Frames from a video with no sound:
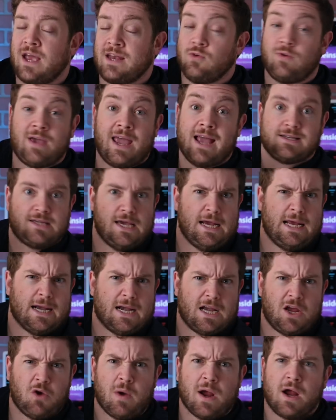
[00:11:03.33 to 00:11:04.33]
and you can't take it
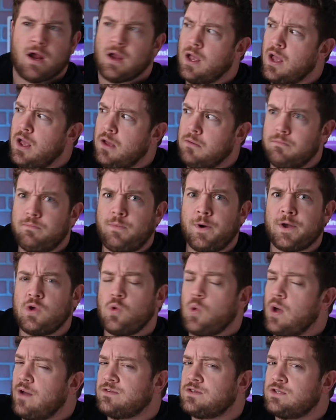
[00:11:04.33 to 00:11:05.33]
anywhere, but
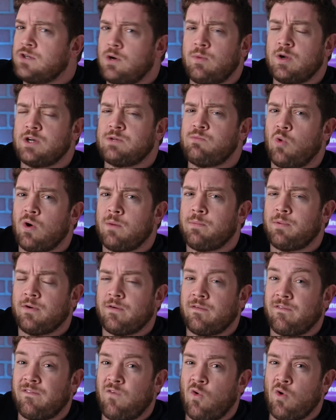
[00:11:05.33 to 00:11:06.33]
you have so much more
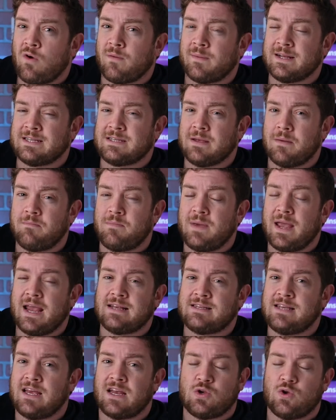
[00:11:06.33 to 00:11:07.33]
performance
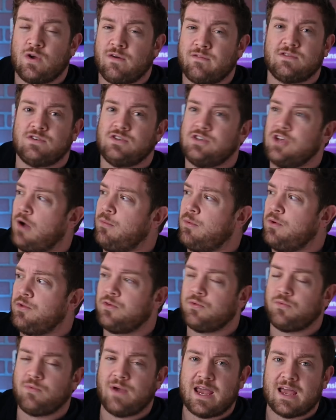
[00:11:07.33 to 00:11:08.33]
baked in. You have double
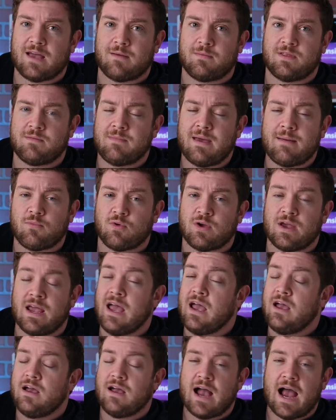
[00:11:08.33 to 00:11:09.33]
the RAM, the memory,
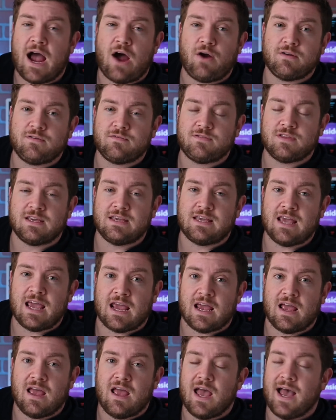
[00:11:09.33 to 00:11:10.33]
out of the
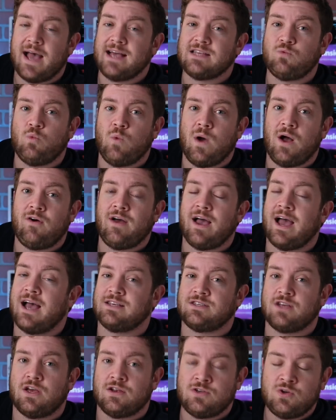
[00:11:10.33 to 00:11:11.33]
gate, as well
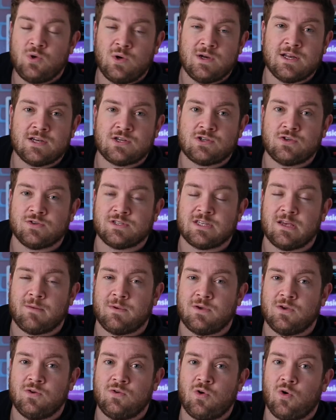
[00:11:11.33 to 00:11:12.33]
as two additional
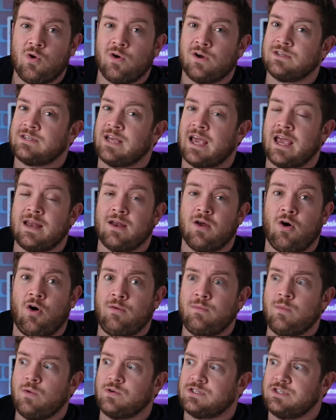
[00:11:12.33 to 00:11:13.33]
CPU cores and
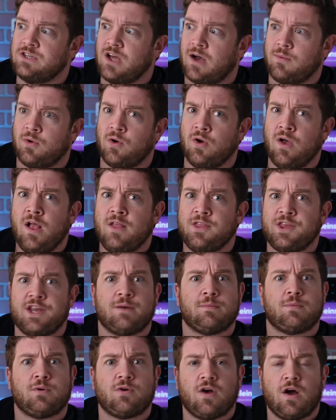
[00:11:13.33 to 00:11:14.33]
almost double the
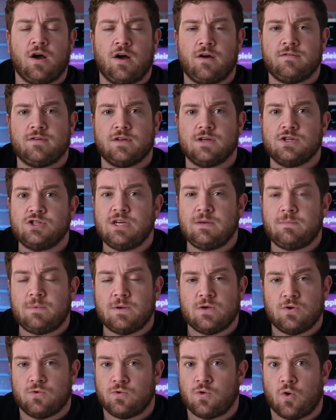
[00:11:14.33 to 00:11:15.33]
number of
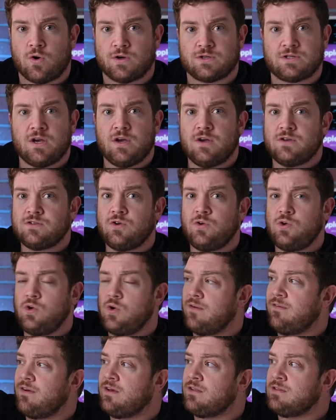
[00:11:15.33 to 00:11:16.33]
GPU cores. So you
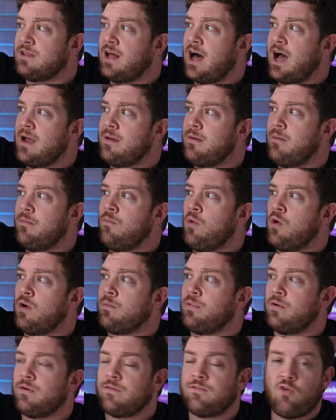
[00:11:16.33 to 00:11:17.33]
have a lot more
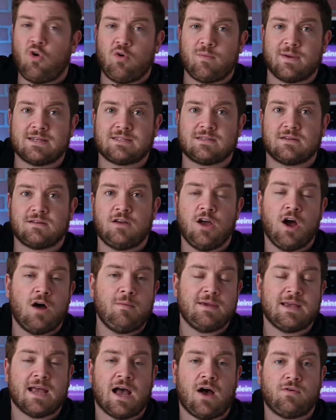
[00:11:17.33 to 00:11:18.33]
performance
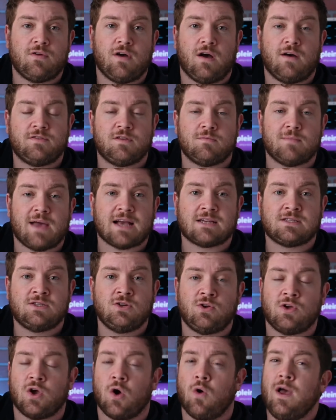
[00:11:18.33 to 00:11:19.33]
coming out of the Mac
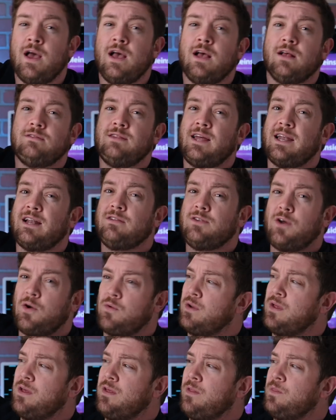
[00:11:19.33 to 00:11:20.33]
Studio, let
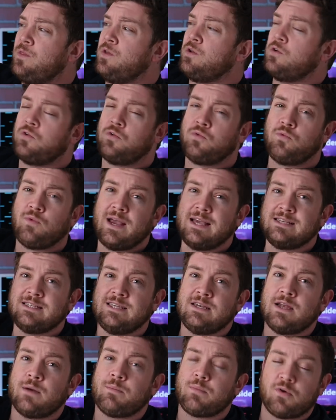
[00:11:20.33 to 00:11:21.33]
alone the
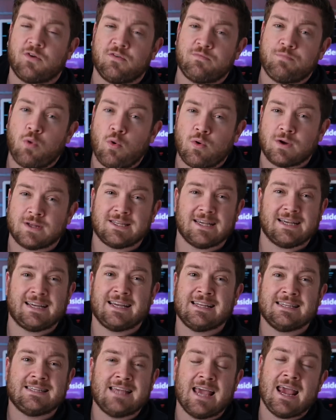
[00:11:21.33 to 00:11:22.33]
crazy number of ports
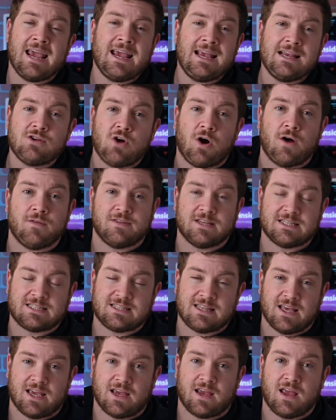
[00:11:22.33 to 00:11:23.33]
contained on this
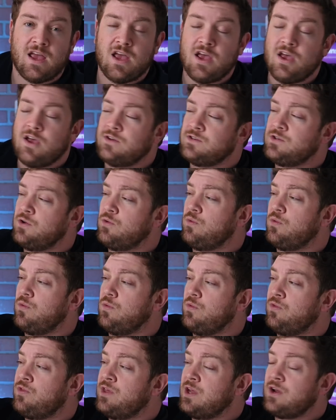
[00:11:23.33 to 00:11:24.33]
thing. So
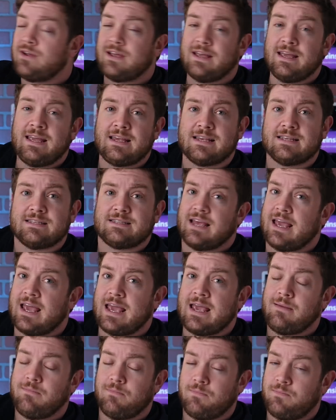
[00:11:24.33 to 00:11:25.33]
there is
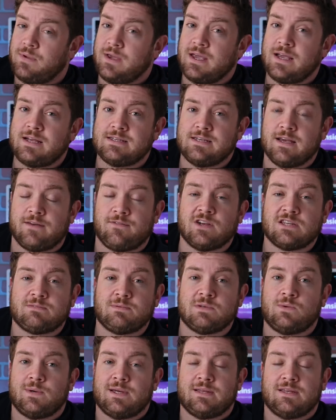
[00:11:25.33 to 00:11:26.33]
a big difference
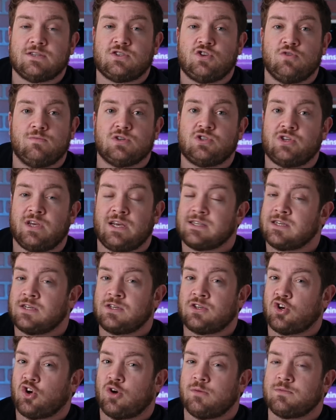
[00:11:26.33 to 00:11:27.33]
between these two machines in
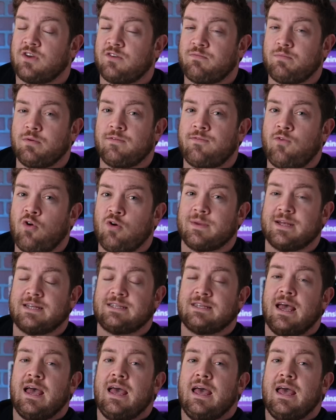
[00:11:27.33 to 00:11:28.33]
terms of
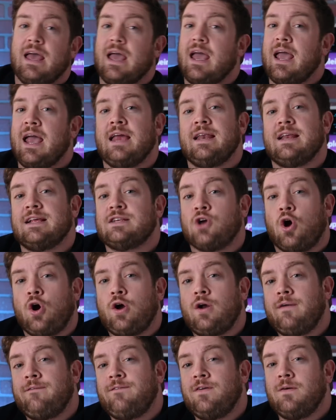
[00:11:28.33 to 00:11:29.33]
performance. And it's
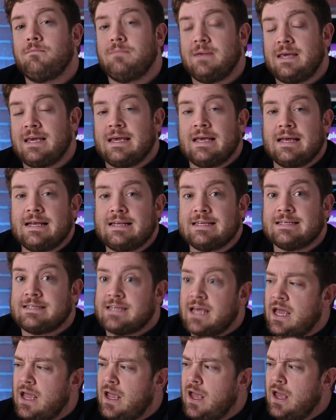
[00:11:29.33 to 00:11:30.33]
hard for me to
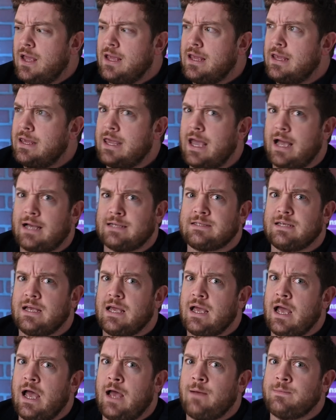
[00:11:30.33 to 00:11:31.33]
say, yes,
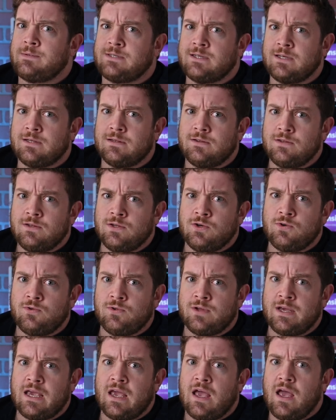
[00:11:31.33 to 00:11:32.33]

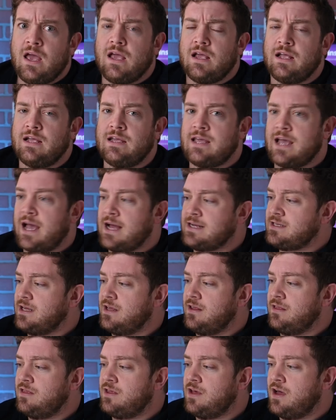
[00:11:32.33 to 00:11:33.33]
absolutely get
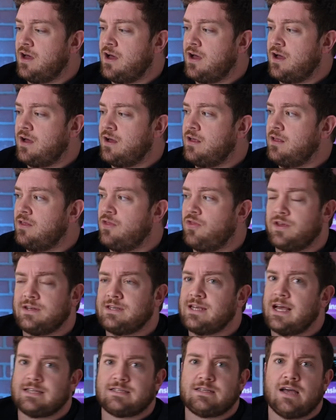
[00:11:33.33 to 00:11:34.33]
the, the
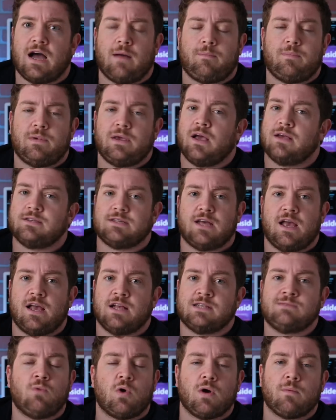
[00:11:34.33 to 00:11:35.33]
desktop because
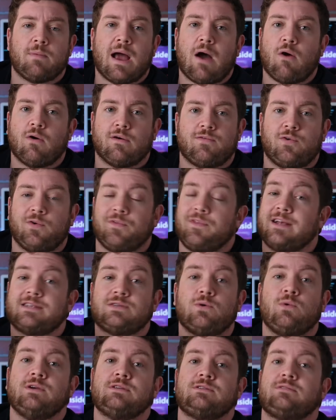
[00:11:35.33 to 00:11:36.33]
it's more powerful. That's
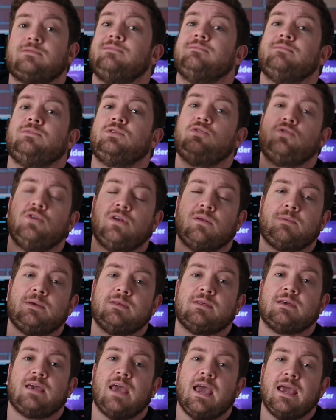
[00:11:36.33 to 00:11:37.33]
always gonna be
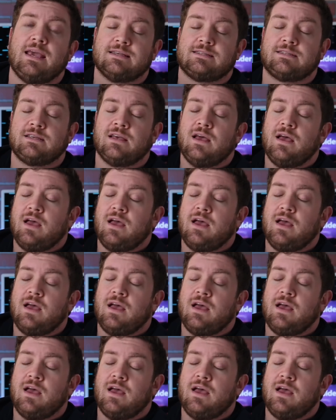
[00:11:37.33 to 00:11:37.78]
the case.